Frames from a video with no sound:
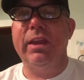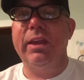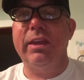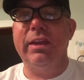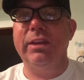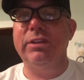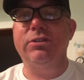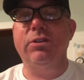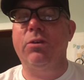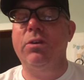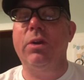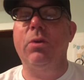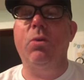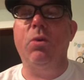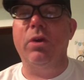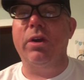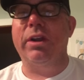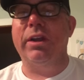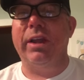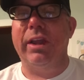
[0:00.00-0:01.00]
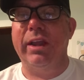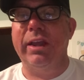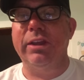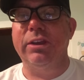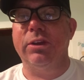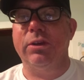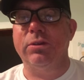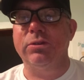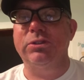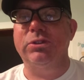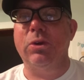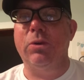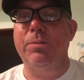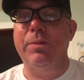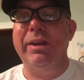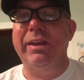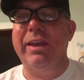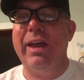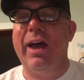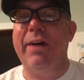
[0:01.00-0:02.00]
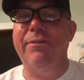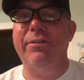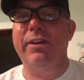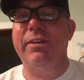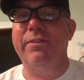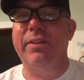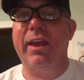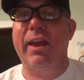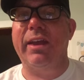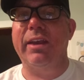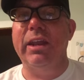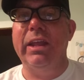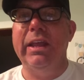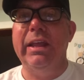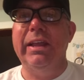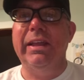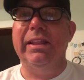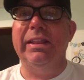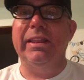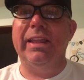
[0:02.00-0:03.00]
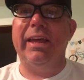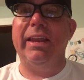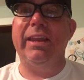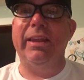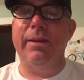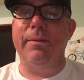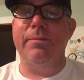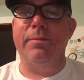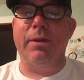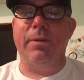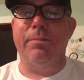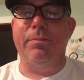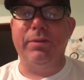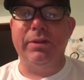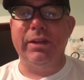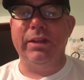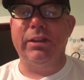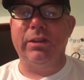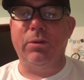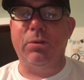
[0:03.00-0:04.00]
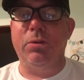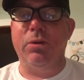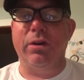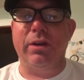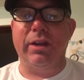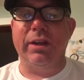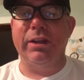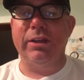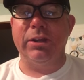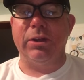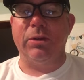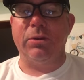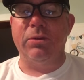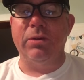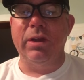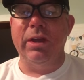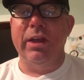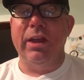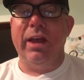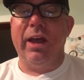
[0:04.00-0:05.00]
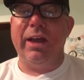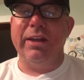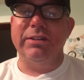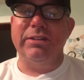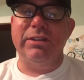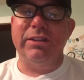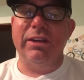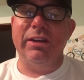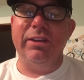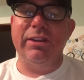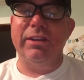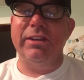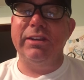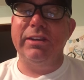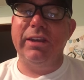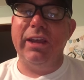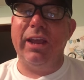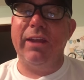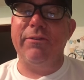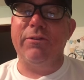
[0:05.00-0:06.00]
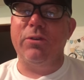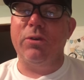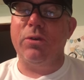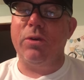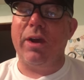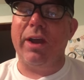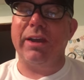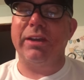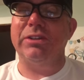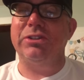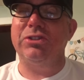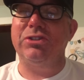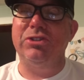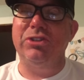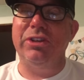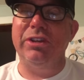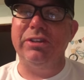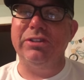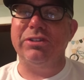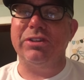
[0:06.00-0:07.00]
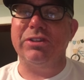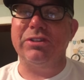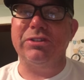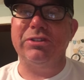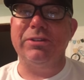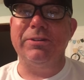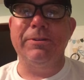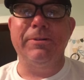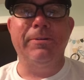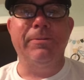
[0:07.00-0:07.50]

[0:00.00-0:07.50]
He's already working in you, so be confident of that. Let him complete the work in you until the day of Christ Jesus.